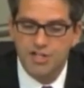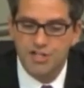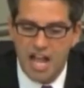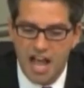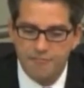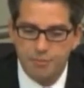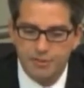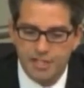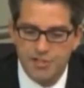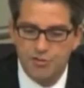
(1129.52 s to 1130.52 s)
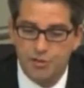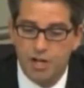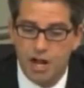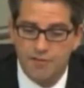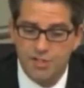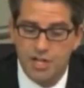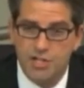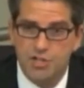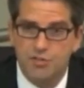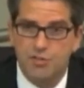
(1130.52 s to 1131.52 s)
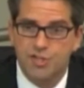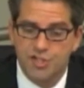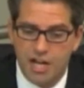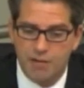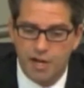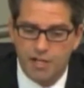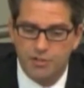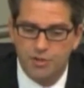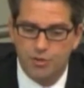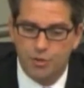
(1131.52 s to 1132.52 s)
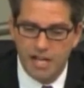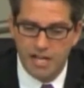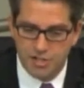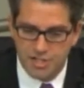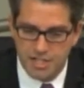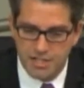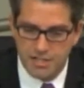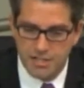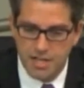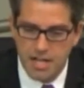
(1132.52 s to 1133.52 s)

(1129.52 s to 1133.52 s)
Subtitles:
Staff believes through their conversations with state regulatory agencies